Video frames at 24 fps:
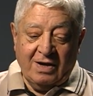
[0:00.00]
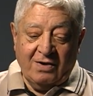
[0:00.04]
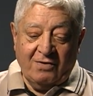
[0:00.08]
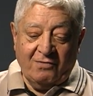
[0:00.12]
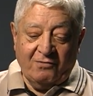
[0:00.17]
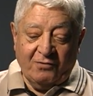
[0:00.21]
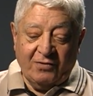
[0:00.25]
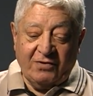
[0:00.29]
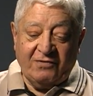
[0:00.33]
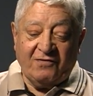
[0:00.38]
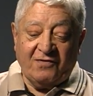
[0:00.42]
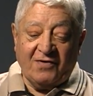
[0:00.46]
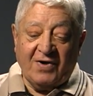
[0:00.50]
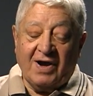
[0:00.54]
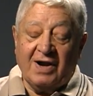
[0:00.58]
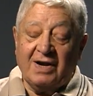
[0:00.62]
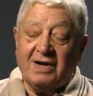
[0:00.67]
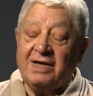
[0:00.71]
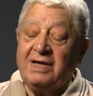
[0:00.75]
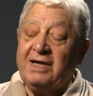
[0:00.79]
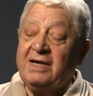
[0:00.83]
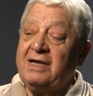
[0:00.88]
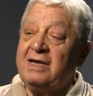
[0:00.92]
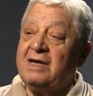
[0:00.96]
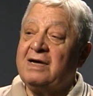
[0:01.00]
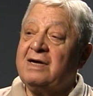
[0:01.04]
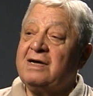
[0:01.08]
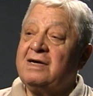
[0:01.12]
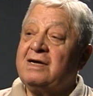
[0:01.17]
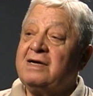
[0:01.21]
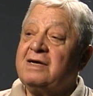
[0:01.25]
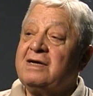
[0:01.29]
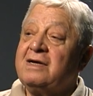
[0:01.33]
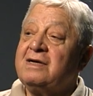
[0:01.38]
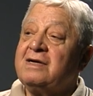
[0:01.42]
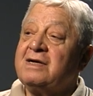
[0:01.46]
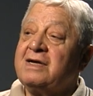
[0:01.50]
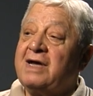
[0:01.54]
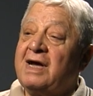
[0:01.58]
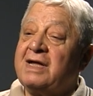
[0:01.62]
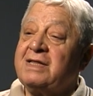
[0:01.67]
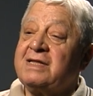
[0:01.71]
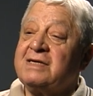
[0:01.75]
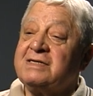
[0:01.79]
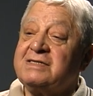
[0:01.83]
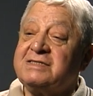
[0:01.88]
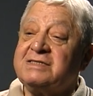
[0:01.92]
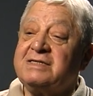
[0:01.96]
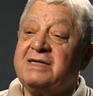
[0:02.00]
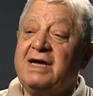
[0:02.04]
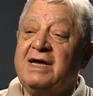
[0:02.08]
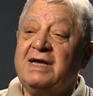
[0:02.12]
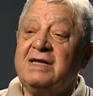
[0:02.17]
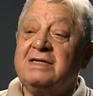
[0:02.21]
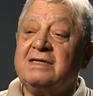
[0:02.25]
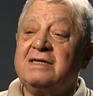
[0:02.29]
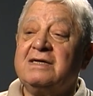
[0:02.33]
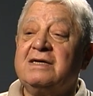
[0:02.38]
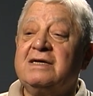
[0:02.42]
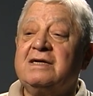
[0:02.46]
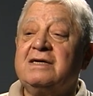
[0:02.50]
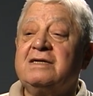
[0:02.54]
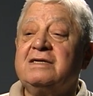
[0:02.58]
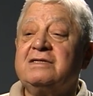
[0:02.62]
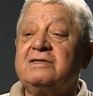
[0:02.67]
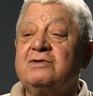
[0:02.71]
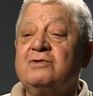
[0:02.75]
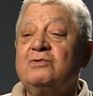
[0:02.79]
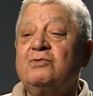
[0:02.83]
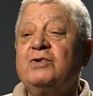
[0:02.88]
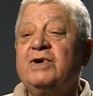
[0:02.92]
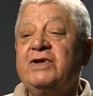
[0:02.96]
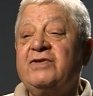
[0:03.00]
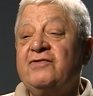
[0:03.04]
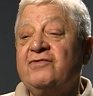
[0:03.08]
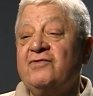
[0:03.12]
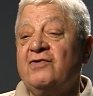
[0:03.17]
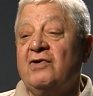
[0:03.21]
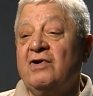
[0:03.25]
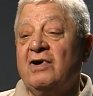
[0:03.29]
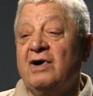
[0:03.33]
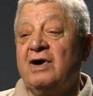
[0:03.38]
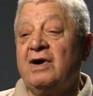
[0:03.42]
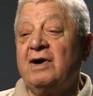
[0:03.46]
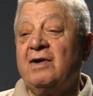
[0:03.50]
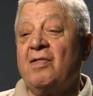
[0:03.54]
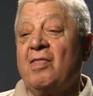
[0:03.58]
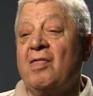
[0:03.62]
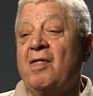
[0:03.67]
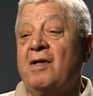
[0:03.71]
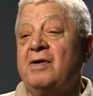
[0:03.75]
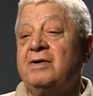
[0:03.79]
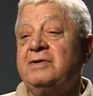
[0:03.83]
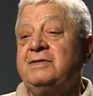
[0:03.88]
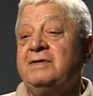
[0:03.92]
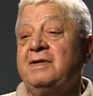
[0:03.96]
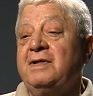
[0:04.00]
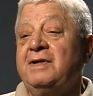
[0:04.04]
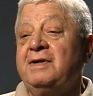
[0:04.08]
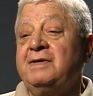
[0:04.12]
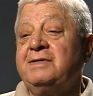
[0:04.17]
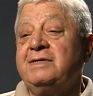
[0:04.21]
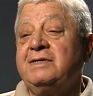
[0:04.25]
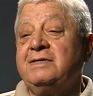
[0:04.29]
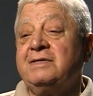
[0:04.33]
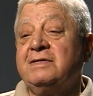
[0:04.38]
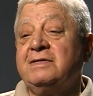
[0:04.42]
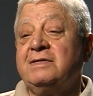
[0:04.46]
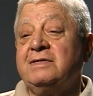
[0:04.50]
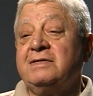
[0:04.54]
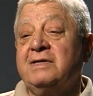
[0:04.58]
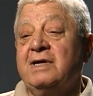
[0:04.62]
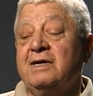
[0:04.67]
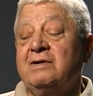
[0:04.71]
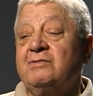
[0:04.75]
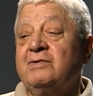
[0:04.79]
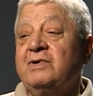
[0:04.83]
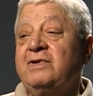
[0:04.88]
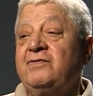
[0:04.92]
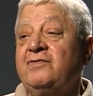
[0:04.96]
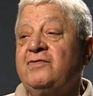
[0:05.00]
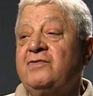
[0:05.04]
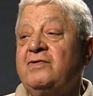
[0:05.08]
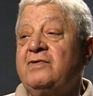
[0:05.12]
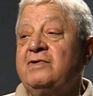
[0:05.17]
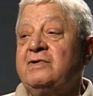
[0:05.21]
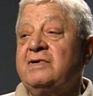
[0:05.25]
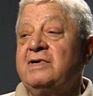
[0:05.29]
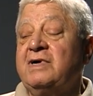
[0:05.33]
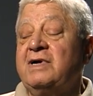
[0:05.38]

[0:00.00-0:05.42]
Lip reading: we finally got the state to withdraw. They withdrew,